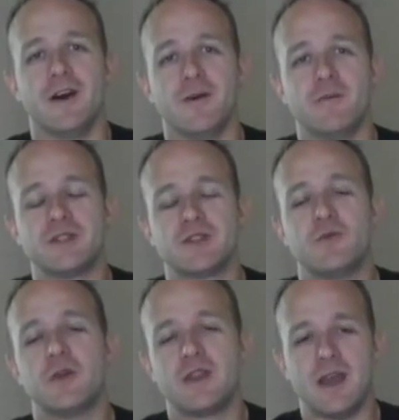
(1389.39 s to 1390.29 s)
And so
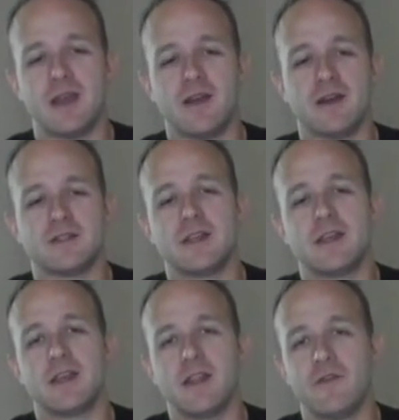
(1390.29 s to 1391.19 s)
with that, I'll say
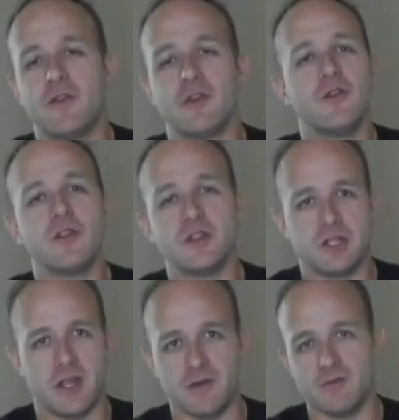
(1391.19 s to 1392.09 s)
again, if you're new to the channel,